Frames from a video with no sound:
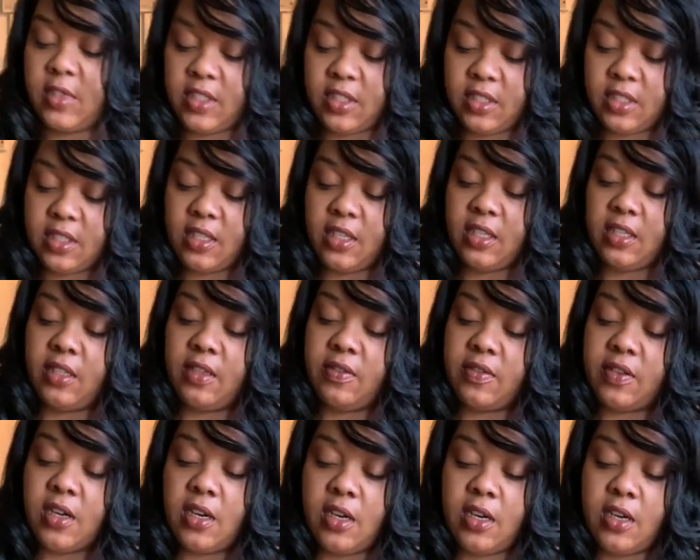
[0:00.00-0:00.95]
the tea leaf
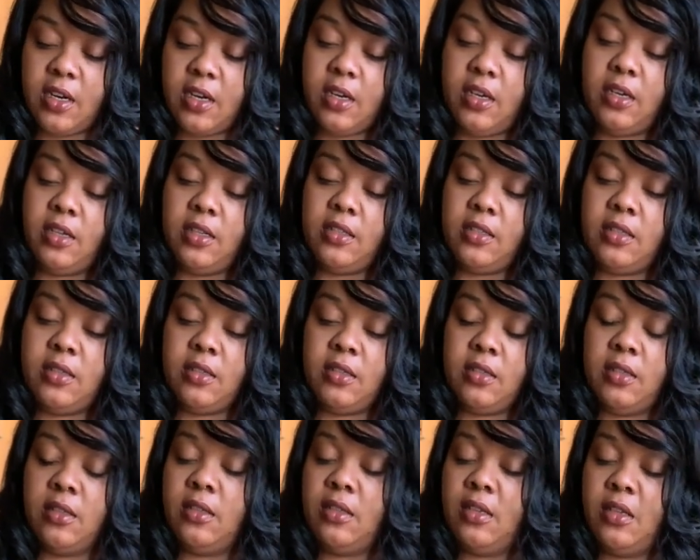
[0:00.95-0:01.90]
cards.
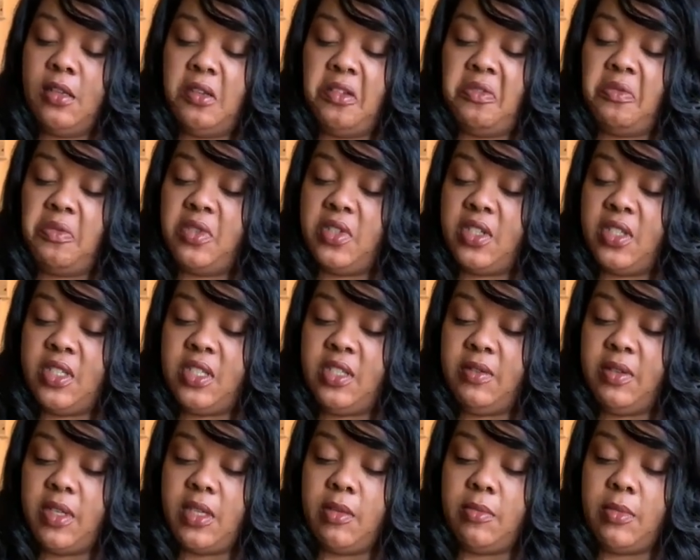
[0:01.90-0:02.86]
We're just gonna see
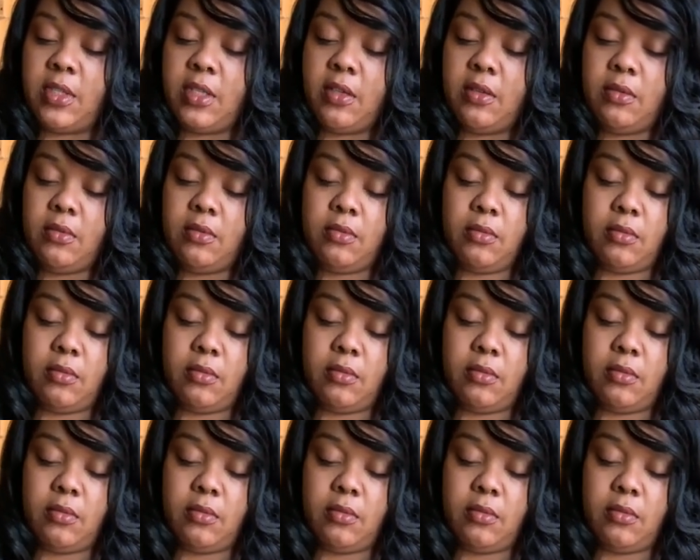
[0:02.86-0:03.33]
what comes out.